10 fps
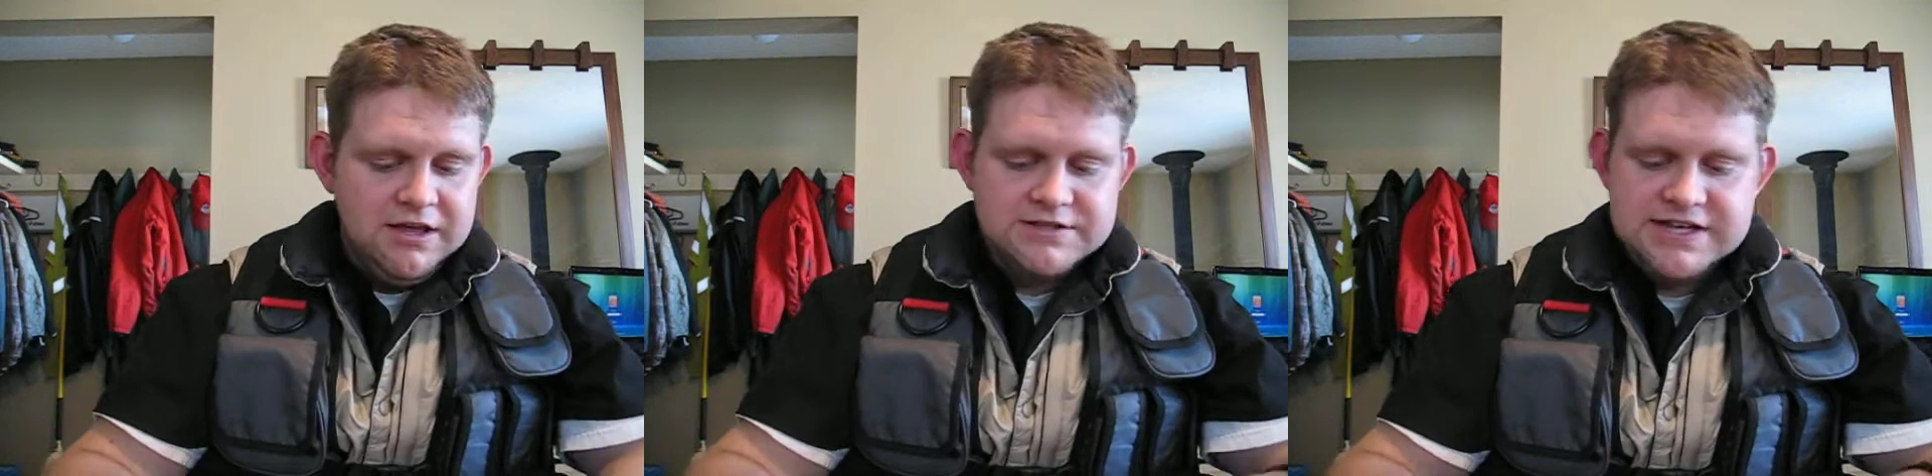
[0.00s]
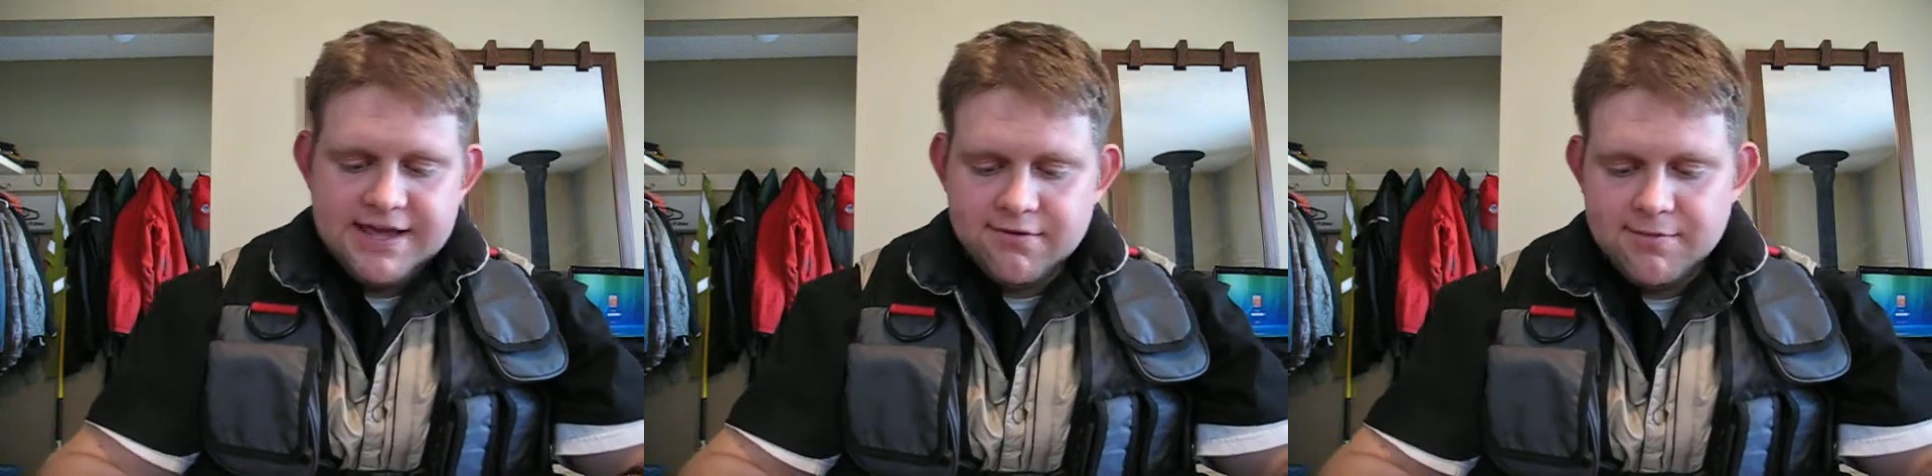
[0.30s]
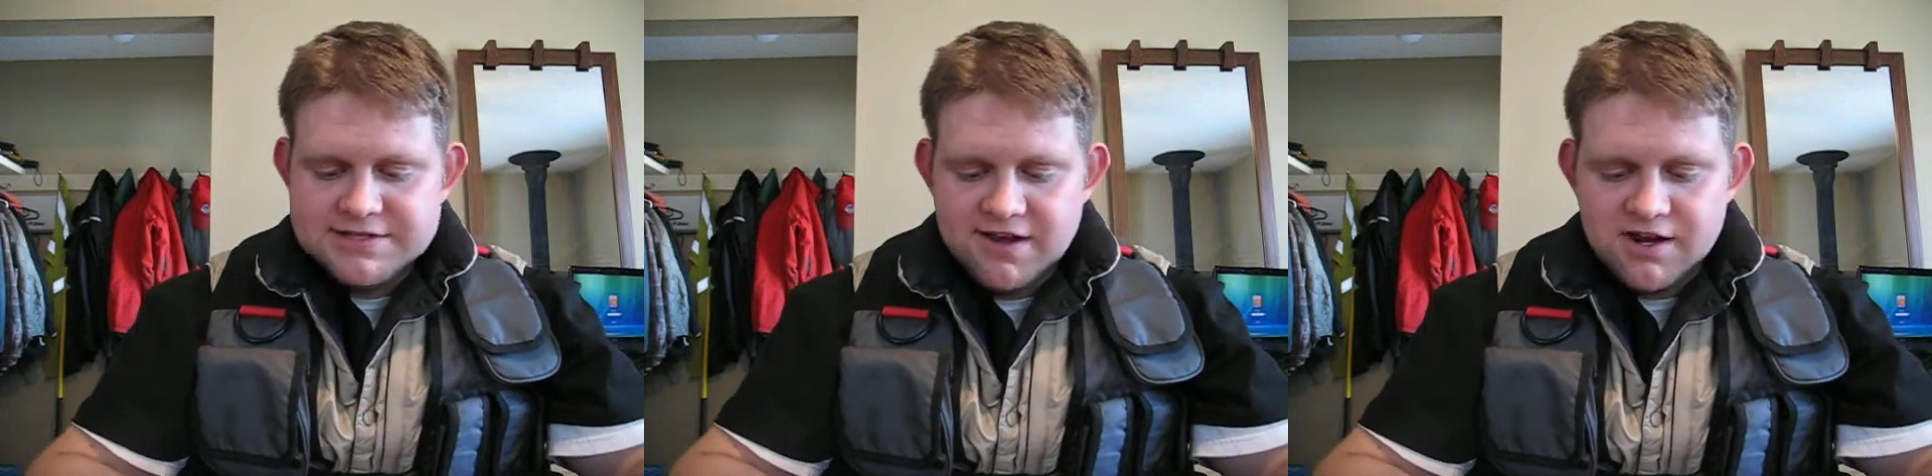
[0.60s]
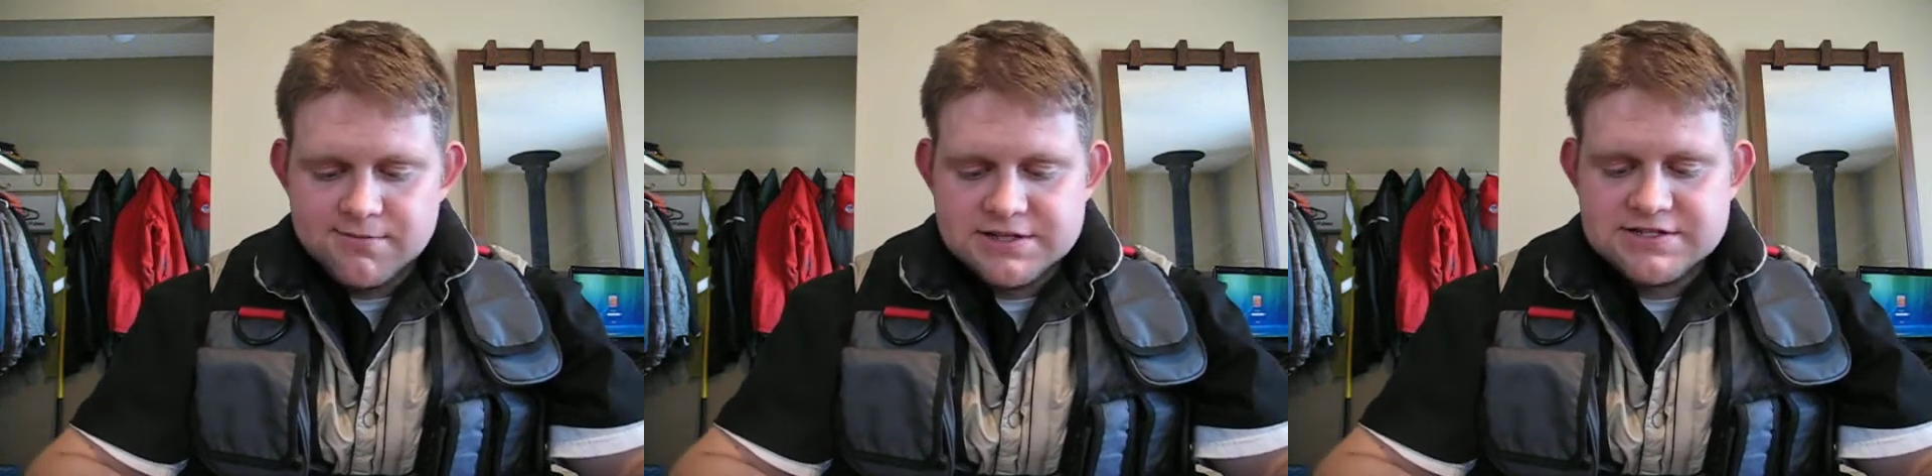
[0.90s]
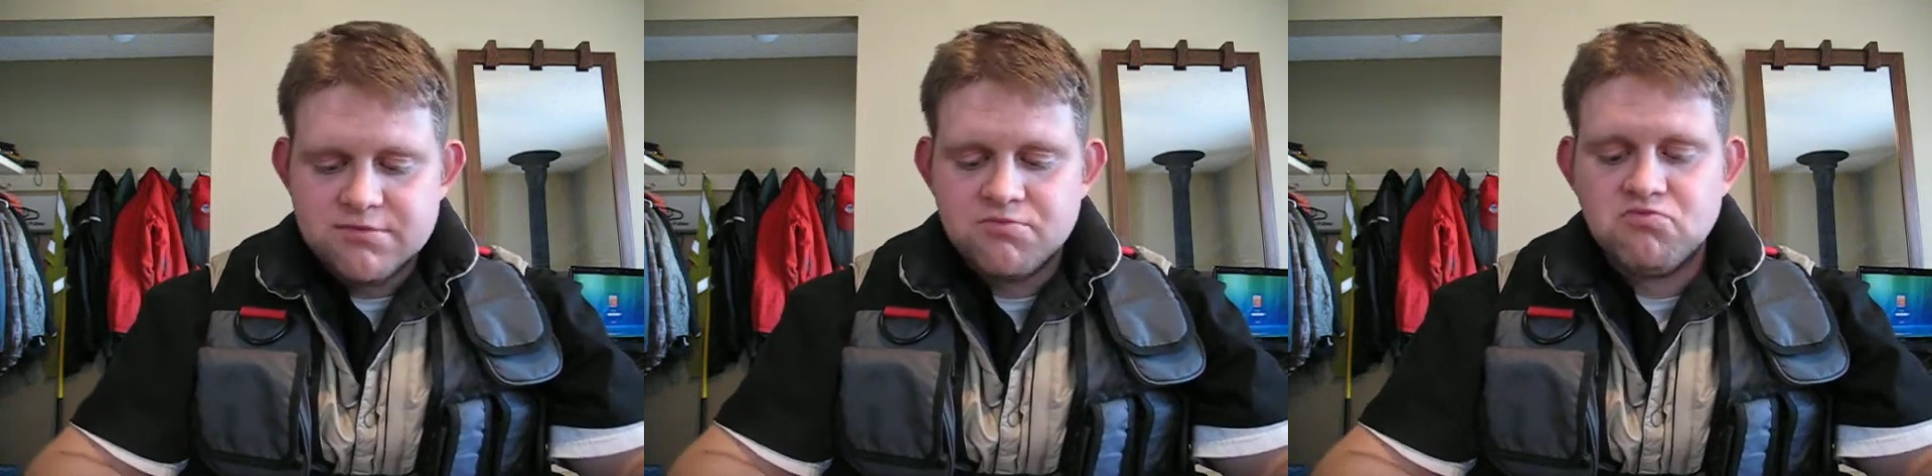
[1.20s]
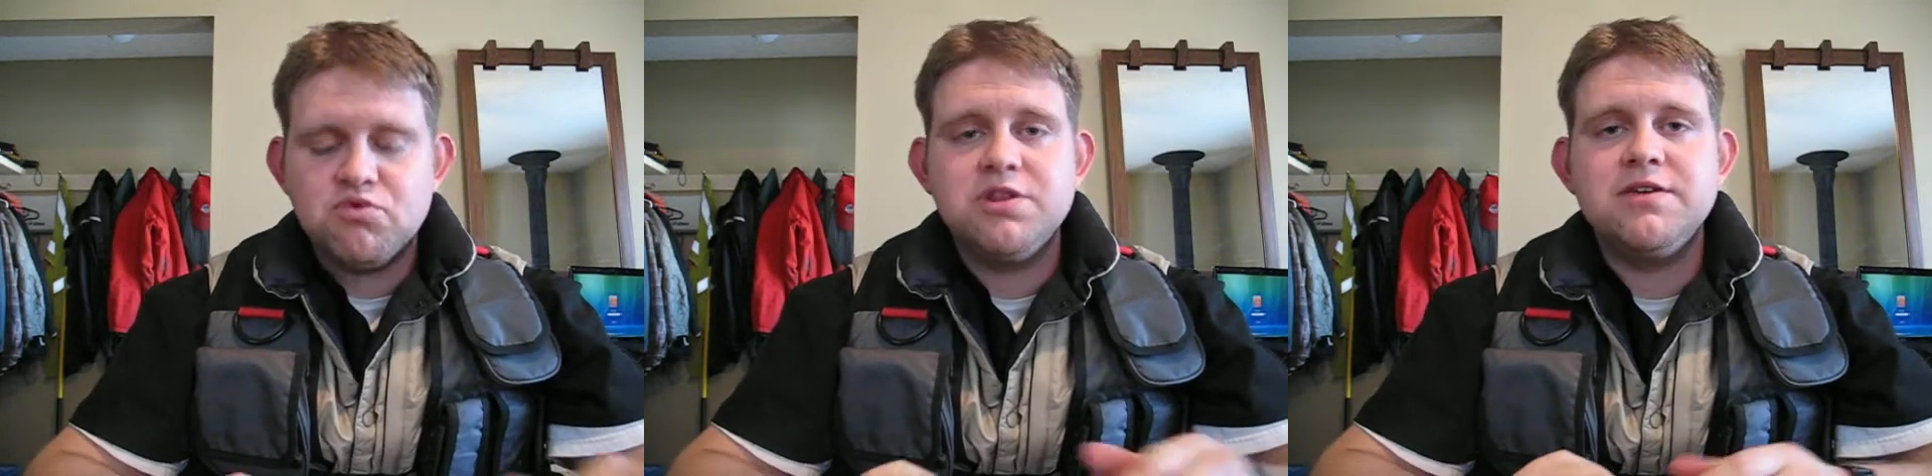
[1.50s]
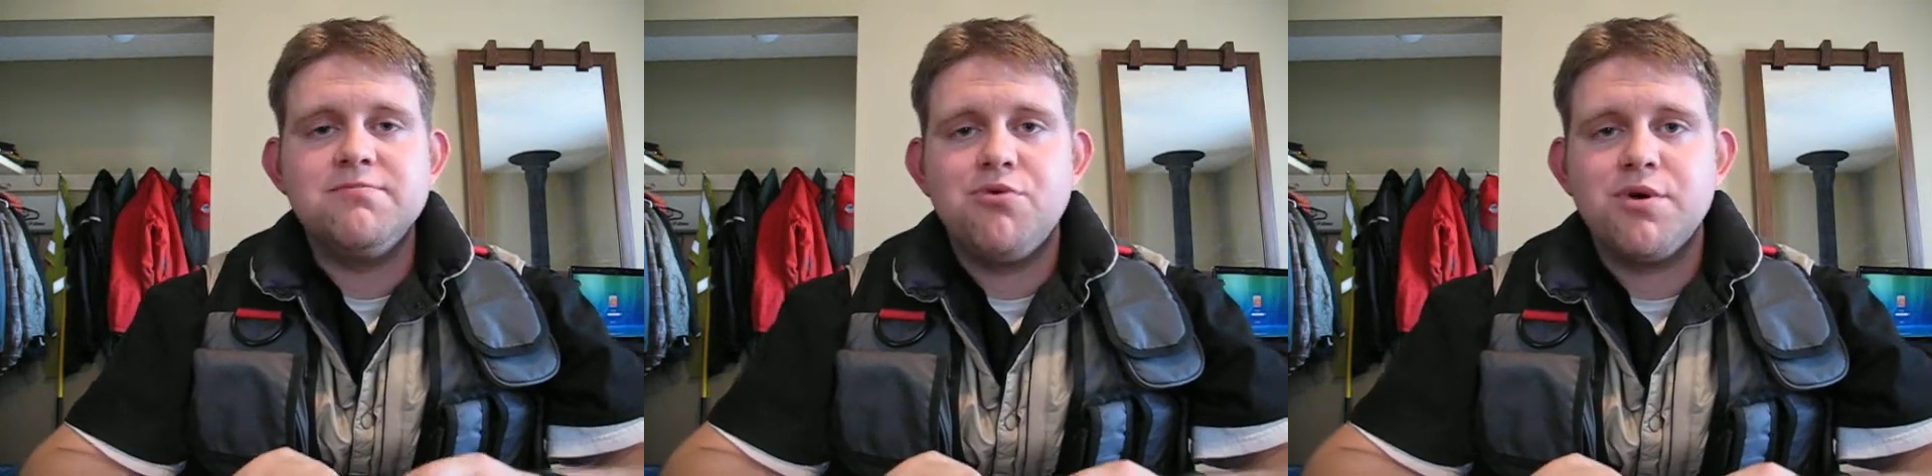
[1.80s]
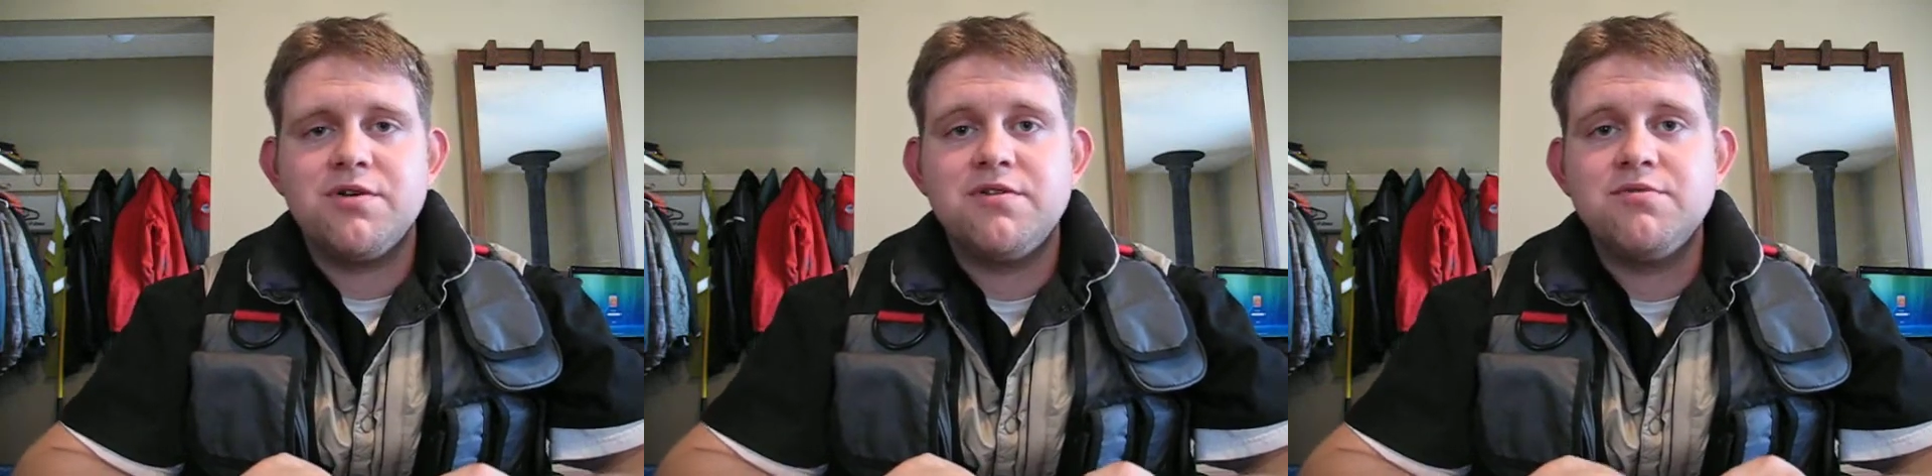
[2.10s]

Today I'm going to be talking about something really important